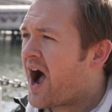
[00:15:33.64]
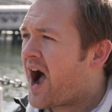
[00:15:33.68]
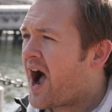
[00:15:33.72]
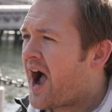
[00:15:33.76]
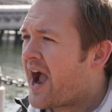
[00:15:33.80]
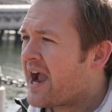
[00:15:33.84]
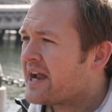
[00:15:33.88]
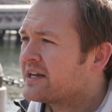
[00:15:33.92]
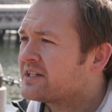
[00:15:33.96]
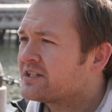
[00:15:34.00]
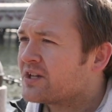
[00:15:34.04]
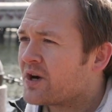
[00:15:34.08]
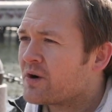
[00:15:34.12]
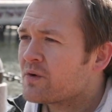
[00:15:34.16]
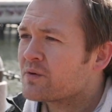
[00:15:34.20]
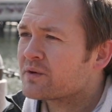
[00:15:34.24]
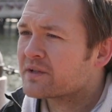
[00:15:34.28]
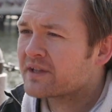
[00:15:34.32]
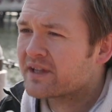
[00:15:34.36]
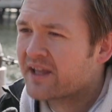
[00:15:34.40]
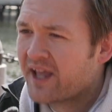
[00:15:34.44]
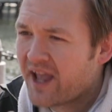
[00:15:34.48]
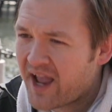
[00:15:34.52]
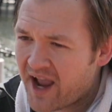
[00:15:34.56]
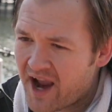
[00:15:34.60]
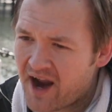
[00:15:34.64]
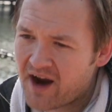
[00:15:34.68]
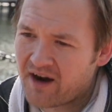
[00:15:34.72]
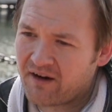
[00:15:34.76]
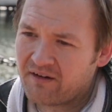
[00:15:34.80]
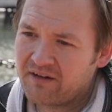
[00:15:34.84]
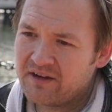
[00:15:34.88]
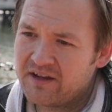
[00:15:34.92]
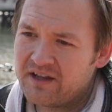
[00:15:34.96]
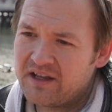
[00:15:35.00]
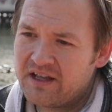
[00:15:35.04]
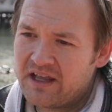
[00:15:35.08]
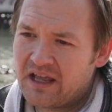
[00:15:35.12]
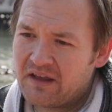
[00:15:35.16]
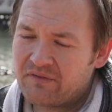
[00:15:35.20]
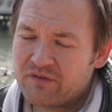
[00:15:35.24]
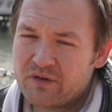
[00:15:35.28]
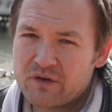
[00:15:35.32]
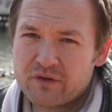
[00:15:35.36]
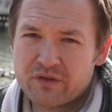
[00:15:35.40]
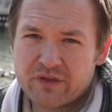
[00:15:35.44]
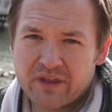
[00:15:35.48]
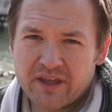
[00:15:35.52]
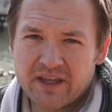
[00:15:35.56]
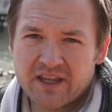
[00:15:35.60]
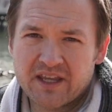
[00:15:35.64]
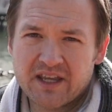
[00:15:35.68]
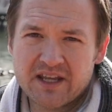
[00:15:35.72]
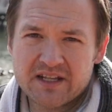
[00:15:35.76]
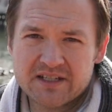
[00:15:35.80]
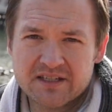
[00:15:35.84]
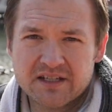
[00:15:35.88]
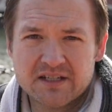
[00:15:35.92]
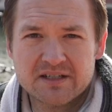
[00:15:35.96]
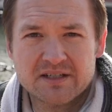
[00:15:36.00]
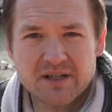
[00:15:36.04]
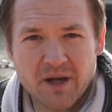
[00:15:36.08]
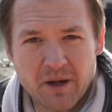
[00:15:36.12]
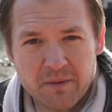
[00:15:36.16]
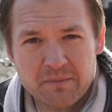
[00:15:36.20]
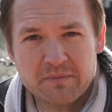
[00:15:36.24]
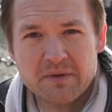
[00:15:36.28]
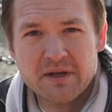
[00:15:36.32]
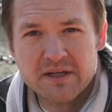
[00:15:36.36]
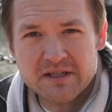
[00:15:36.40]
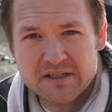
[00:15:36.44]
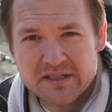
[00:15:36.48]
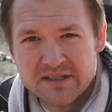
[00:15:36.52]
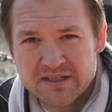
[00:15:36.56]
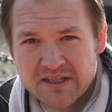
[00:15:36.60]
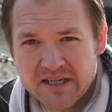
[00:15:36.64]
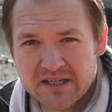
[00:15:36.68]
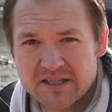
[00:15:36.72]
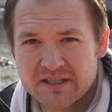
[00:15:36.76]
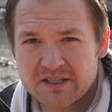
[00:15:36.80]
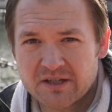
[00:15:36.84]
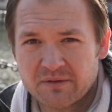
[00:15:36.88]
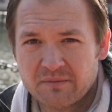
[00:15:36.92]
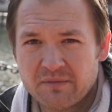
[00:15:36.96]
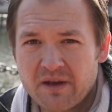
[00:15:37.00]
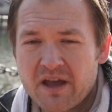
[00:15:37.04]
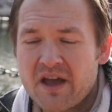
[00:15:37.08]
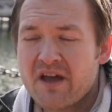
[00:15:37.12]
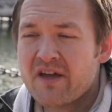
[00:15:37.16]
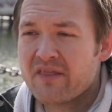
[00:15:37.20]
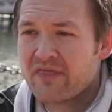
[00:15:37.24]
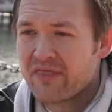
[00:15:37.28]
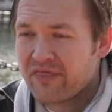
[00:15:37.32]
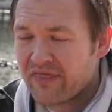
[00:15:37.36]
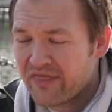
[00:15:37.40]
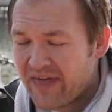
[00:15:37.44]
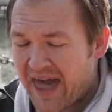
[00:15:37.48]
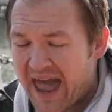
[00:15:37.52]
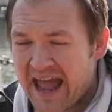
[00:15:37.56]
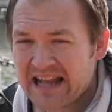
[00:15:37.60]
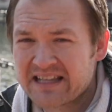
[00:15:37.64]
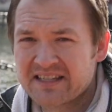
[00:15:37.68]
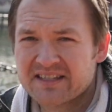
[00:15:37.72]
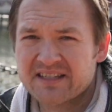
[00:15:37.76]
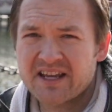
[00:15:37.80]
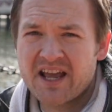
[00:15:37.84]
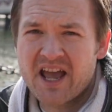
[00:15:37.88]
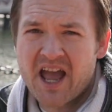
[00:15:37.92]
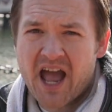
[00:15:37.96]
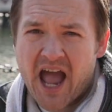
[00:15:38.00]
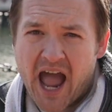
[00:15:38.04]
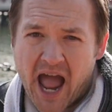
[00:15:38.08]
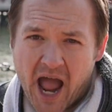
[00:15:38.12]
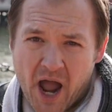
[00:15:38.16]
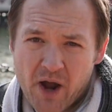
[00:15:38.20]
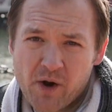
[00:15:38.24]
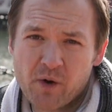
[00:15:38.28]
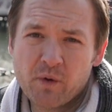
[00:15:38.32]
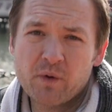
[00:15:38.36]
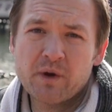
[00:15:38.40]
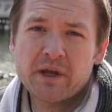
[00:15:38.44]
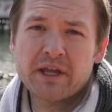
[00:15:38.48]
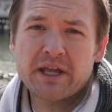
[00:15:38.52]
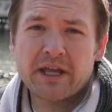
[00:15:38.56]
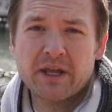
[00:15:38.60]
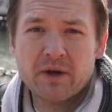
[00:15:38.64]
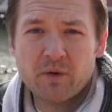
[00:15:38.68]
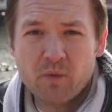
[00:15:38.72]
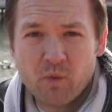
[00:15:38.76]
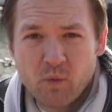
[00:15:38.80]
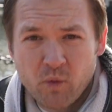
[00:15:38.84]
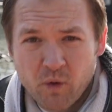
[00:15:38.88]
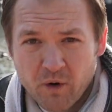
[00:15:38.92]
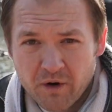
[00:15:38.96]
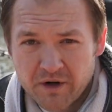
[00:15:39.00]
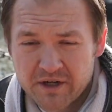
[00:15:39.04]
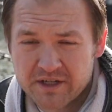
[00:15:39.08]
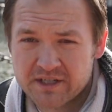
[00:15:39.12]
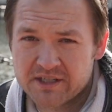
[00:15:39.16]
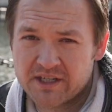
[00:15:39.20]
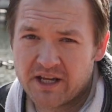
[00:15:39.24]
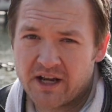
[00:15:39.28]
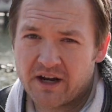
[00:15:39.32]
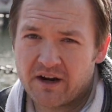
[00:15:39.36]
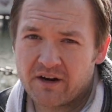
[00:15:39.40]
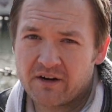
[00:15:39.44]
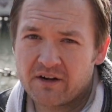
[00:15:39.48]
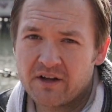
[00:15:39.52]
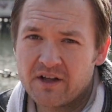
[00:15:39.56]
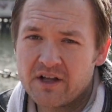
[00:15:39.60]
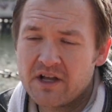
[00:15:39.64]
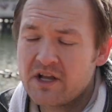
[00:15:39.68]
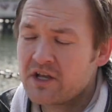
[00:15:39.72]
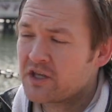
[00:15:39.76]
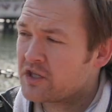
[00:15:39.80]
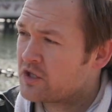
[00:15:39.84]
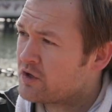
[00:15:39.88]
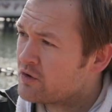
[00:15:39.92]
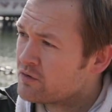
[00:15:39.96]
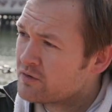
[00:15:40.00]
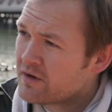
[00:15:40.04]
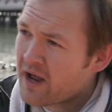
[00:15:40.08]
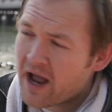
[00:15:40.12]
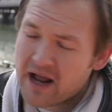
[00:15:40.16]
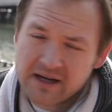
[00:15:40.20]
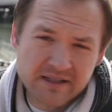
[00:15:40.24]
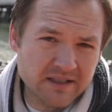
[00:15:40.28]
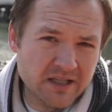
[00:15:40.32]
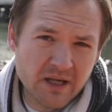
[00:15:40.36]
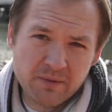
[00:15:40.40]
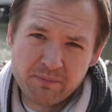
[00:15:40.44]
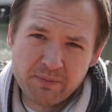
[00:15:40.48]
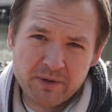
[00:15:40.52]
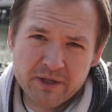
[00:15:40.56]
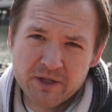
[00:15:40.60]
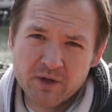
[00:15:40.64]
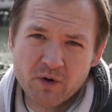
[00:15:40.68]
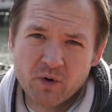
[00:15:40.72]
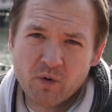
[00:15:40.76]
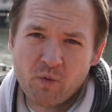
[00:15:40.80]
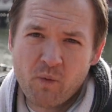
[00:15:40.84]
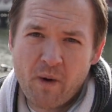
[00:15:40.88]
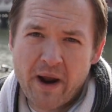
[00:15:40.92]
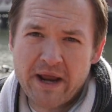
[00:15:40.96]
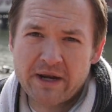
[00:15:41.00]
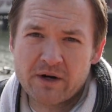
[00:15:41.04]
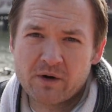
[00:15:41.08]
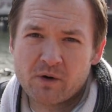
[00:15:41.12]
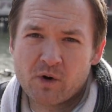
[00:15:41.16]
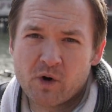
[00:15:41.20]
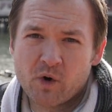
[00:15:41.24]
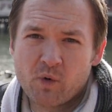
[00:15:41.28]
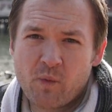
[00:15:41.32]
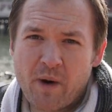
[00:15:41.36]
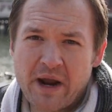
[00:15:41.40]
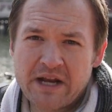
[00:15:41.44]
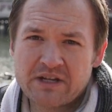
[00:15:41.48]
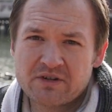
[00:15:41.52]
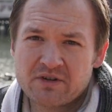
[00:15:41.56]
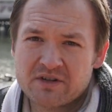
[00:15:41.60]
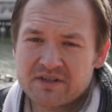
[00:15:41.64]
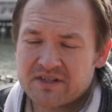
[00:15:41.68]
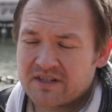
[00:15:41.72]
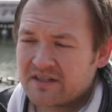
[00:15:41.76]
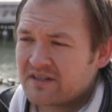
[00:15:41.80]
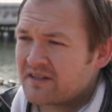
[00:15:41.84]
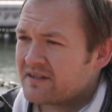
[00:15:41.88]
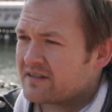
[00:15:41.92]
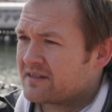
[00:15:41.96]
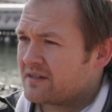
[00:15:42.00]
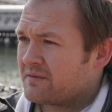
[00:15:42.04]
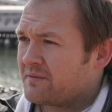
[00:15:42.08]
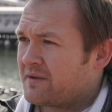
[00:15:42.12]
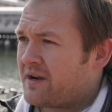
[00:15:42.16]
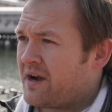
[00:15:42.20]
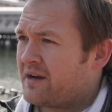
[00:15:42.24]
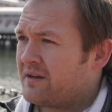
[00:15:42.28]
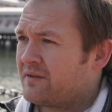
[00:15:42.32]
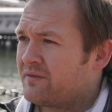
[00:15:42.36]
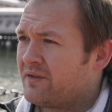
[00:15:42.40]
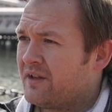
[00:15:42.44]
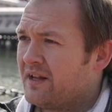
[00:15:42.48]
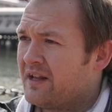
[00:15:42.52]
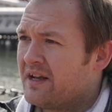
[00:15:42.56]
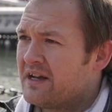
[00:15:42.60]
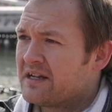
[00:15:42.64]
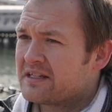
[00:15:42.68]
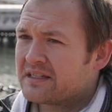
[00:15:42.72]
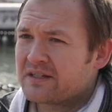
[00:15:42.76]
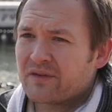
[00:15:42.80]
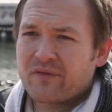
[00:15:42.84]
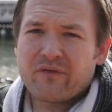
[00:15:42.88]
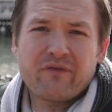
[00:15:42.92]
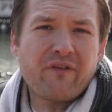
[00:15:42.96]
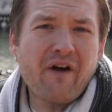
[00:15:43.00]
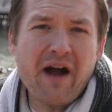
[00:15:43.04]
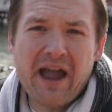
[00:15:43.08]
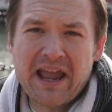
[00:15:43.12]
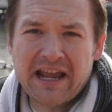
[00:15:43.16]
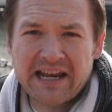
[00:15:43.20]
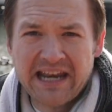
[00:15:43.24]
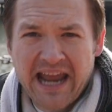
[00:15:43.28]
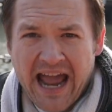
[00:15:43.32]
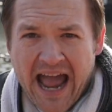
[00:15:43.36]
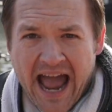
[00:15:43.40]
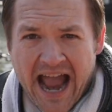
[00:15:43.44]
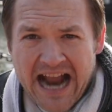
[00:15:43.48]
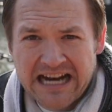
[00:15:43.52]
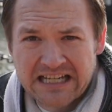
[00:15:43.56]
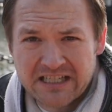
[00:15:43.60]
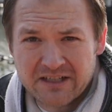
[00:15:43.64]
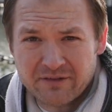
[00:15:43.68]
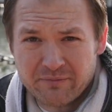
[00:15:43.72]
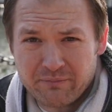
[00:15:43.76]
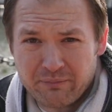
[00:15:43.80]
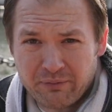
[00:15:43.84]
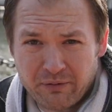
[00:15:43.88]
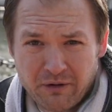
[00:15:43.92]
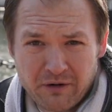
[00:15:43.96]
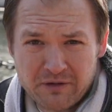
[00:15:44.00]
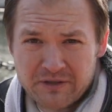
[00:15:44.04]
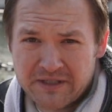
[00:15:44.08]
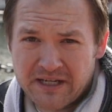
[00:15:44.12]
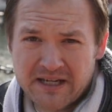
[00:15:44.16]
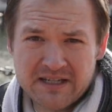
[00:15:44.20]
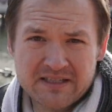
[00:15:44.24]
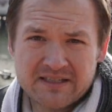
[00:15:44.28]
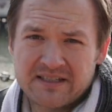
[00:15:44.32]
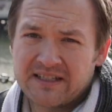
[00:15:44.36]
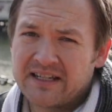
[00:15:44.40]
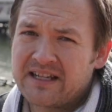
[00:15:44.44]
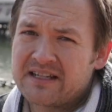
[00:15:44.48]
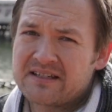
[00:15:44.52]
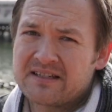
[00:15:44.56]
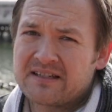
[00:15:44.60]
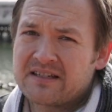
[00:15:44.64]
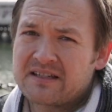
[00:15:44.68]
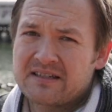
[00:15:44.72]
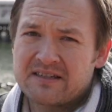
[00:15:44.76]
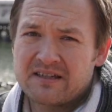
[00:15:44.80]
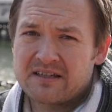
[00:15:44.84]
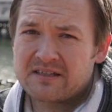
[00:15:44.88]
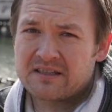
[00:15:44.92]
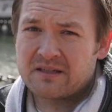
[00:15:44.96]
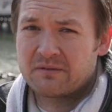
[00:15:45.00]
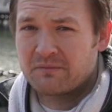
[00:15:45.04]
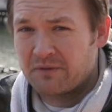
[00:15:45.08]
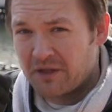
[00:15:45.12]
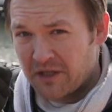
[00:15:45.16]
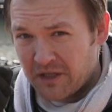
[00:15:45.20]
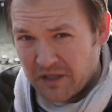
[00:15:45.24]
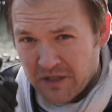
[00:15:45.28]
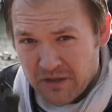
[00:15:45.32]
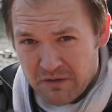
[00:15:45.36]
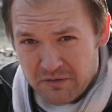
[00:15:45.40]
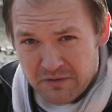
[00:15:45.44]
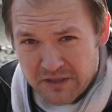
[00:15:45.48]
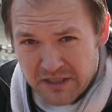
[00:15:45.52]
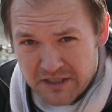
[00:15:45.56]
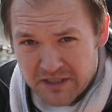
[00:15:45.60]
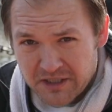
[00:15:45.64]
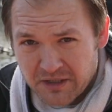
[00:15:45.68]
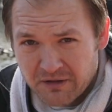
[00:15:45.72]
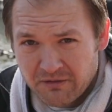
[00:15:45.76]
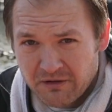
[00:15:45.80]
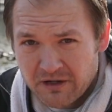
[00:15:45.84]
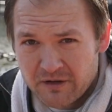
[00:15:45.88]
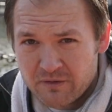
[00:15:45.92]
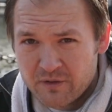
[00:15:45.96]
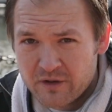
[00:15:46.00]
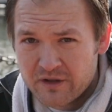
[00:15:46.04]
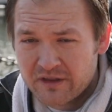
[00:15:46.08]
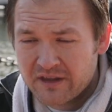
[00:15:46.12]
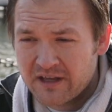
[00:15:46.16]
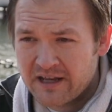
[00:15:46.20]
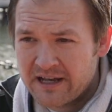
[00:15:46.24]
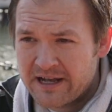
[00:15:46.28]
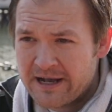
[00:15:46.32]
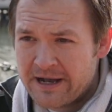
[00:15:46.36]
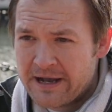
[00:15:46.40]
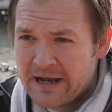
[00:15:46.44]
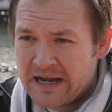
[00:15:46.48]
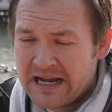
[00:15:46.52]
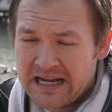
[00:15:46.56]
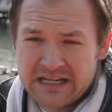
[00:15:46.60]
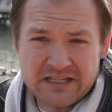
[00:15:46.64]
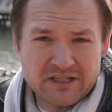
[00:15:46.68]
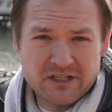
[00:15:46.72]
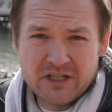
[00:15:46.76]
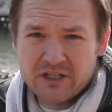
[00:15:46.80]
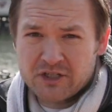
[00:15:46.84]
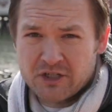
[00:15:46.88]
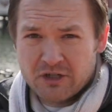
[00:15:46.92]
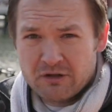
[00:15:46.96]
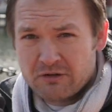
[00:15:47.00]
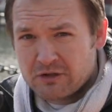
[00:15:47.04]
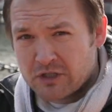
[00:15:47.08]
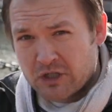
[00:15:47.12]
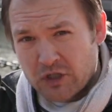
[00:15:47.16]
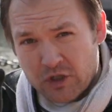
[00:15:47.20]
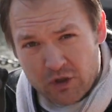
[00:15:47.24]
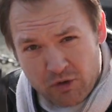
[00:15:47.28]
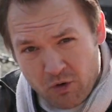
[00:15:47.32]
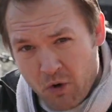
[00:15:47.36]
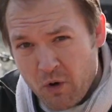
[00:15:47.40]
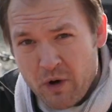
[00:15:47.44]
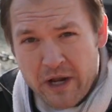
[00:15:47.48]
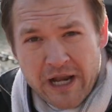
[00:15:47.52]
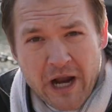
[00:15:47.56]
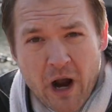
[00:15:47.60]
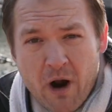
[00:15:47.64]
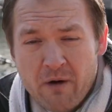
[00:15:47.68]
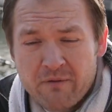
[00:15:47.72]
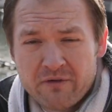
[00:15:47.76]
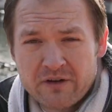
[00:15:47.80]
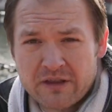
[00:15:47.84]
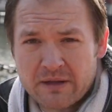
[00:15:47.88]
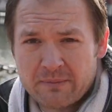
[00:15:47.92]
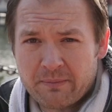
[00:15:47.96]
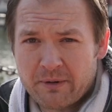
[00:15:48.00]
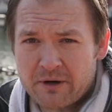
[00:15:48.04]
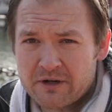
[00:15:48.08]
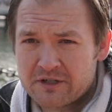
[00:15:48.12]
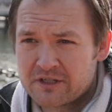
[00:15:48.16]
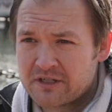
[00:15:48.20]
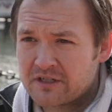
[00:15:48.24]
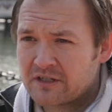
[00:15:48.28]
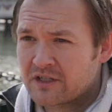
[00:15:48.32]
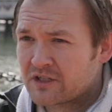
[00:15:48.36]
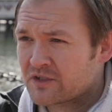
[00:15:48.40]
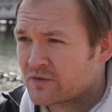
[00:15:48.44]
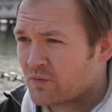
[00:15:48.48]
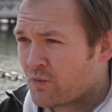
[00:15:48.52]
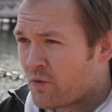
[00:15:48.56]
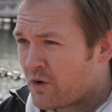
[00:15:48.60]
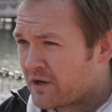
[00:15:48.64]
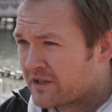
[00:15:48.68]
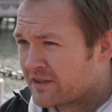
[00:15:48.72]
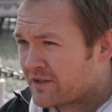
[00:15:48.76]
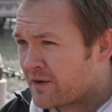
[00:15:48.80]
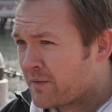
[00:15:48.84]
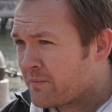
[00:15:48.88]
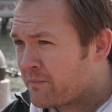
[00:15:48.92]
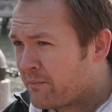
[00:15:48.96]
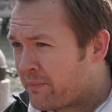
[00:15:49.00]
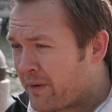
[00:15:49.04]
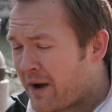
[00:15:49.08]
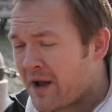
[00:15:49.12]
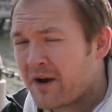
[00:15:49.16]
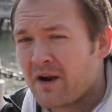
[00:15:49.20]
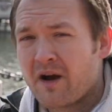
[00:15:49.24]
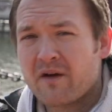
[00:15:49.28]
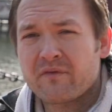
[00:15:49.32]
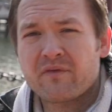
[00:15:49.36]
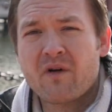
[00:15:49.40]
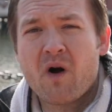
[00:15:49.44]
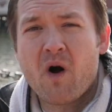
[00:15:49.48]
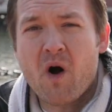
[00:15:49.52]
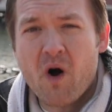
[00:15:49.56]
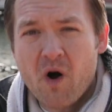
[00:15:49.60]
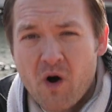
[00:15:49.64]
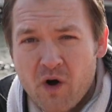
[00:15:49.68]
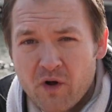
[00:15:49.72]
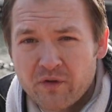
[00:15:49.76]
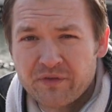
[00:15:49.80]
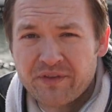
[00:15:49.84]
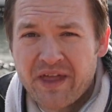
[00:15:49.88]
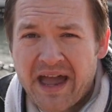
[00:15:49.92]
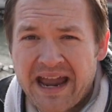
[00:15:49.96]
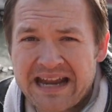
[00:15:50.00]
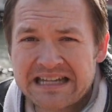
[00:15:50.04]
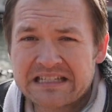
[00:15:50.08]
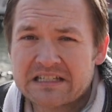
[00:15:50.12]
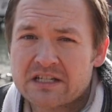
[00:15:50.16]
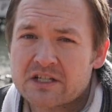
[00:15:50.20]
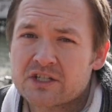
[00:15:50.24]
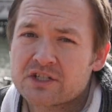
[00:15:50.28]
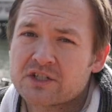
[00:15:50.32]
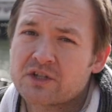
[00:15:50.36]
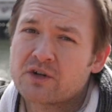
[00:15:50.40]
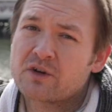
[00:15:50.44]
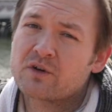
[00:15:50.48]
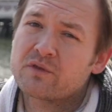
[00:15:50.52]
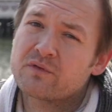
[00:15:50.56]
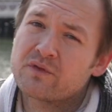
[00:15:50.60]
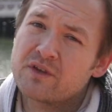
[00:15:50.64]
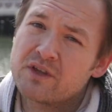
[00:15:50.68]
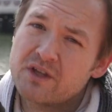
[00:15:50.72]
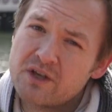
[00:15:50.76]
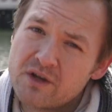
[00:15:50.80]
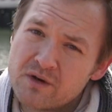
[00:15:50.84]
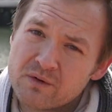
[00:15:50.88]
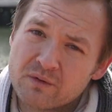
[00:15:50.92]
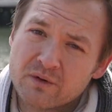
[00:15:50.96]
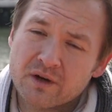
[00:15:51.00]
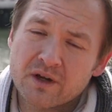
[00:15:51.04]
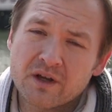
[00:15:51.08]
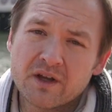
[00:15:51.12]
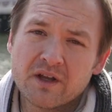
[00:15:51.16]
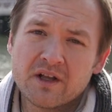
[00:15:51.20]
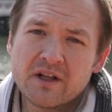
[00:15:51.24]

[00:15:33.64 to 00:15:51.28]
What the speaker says: I don't care if you think it's a dumb system. That's how it works here. You not tipping your waiter or waitress isn't some kind of defiant act of protest against a system that you disagree with. It's just you screwing over the person that's worked their butt off all night to serve you.